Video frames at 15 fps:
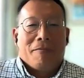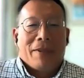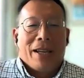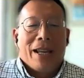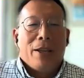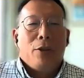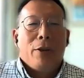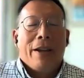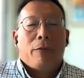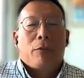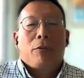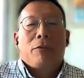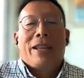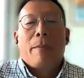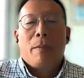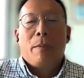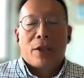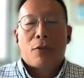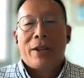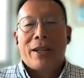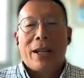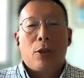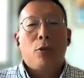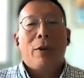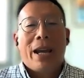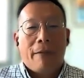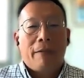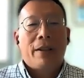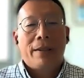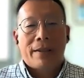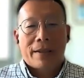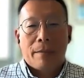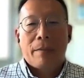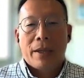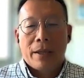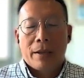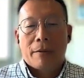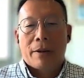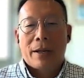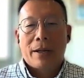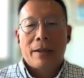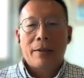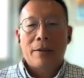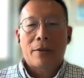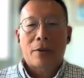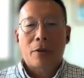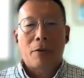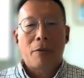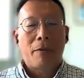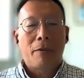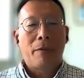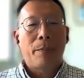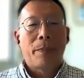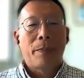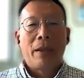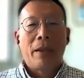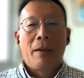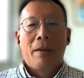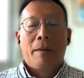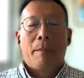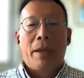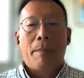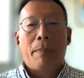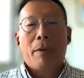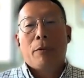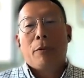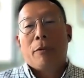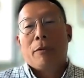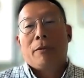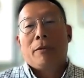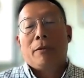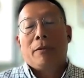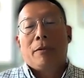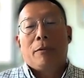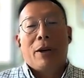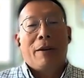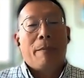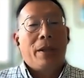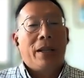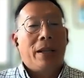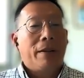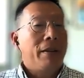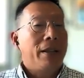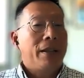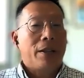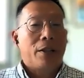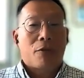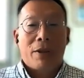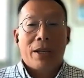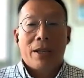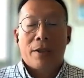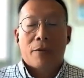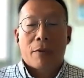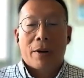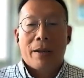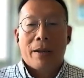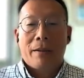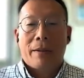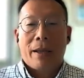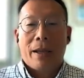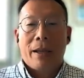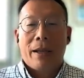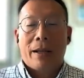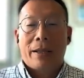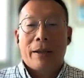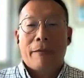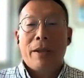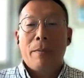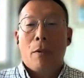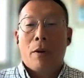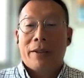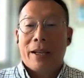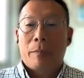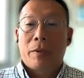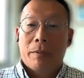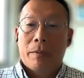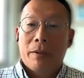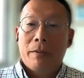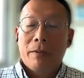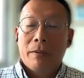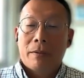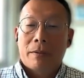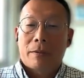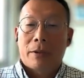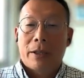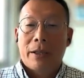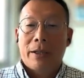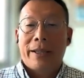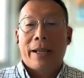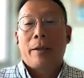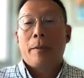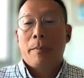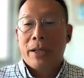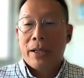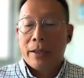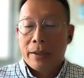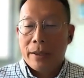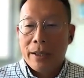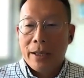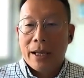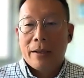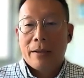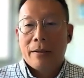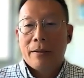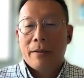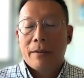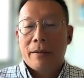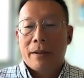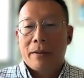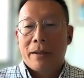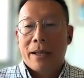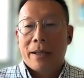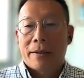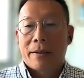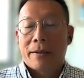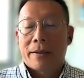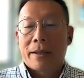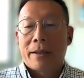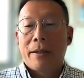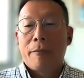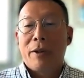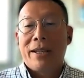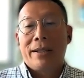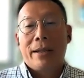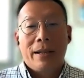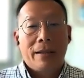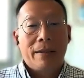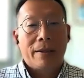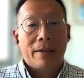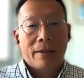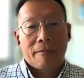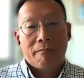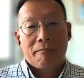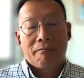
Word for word: And you have to demonstrate that you have learned something, right? So people who, who have been in different industries, right, they are definitely more adaptable, right? Mm-hmm. Adaptability mm. and mm-hmm. there's a certain resilience.